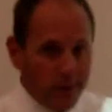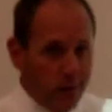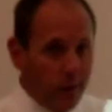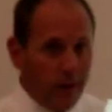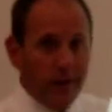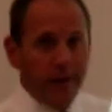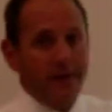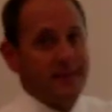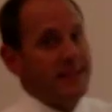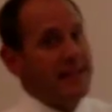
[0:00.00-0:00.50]
the
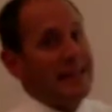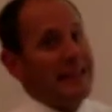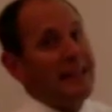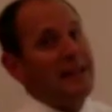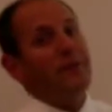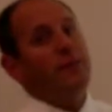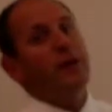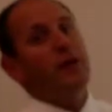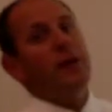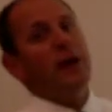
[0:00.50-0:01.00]
water doesn't
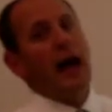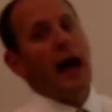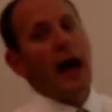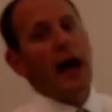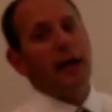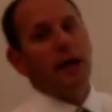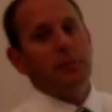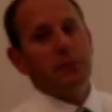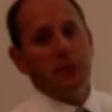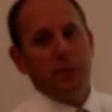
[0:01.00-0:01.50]
get very
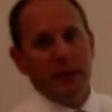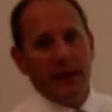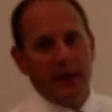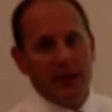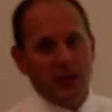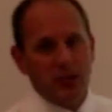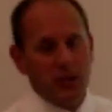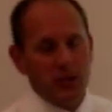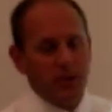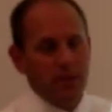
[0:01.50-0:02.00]
high up the
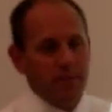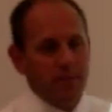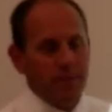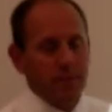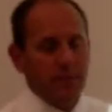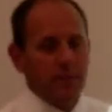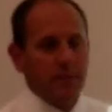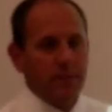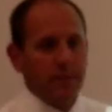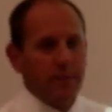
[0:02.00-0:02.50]
beach.
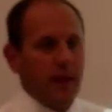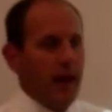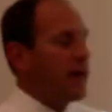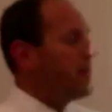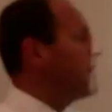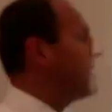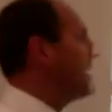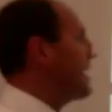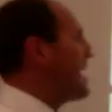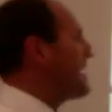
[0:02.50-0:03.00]
And
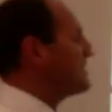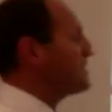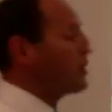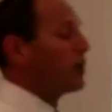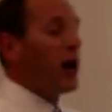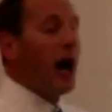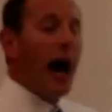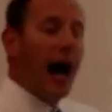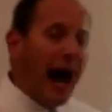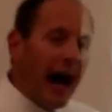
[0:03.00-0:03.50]
then it has our
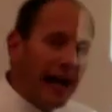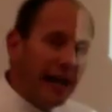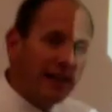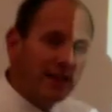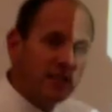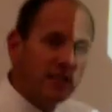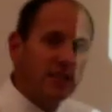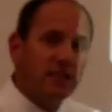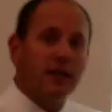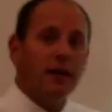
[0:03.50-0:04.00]

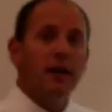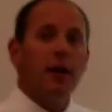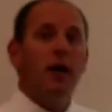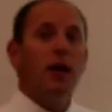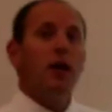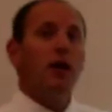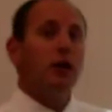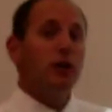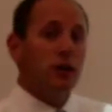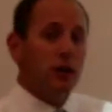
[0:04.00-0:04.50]
highest
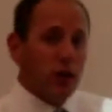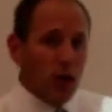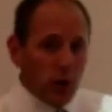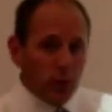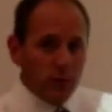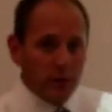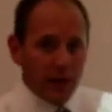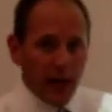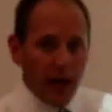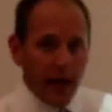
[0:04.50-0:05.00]

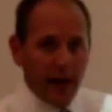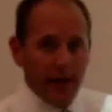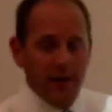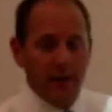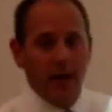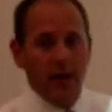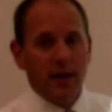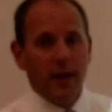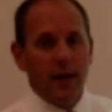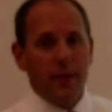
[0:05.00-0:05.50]
low tide.
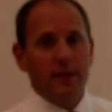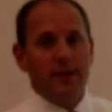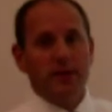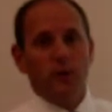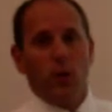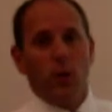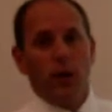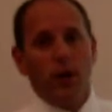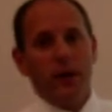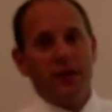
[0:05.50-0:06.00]
That means the
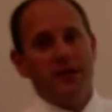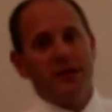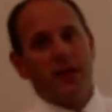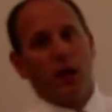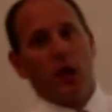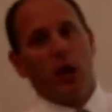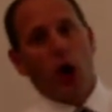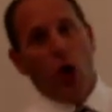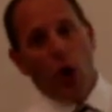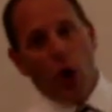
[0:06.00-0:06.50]
water
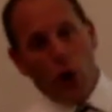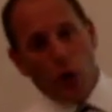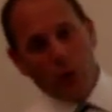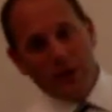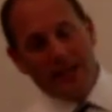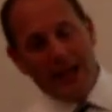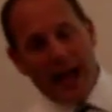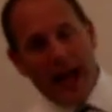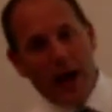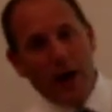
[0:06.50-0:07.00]
doesn't go
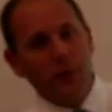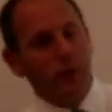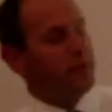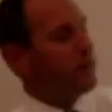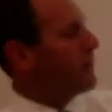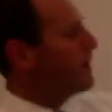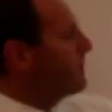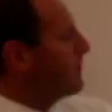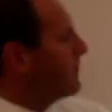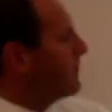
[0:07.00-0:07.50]
down very